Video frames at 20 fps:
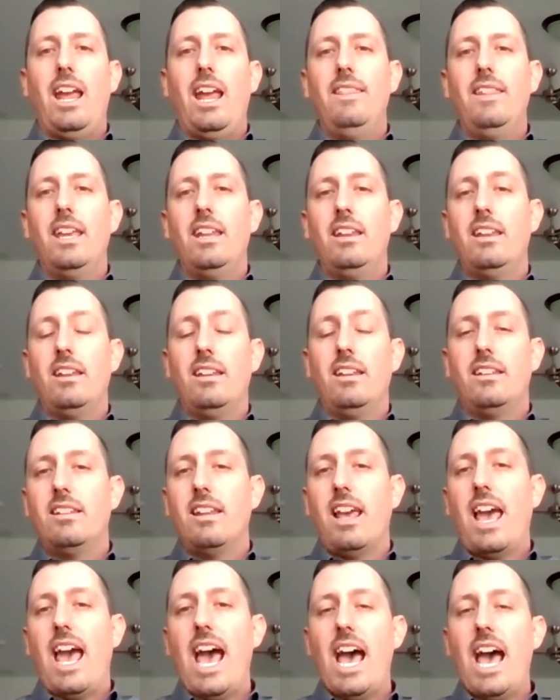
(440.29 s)
And then
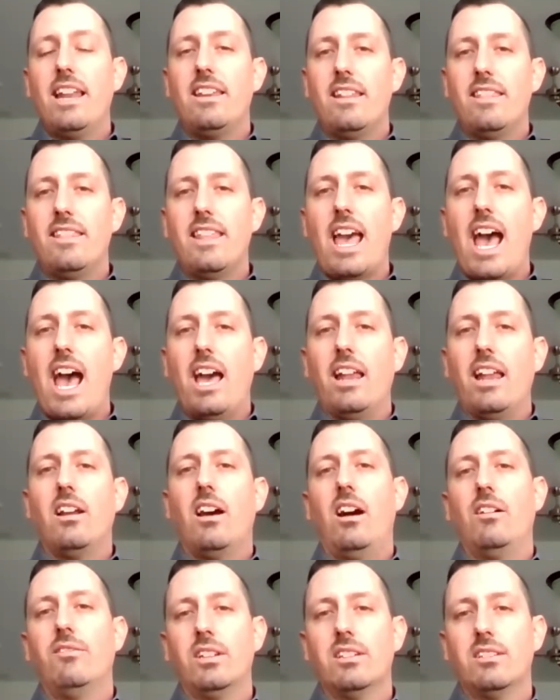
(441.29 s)
to add to that,
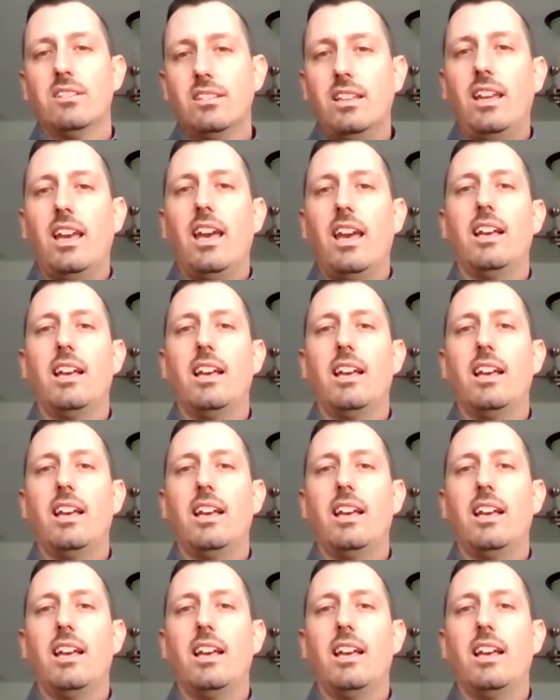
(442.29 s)
obviously,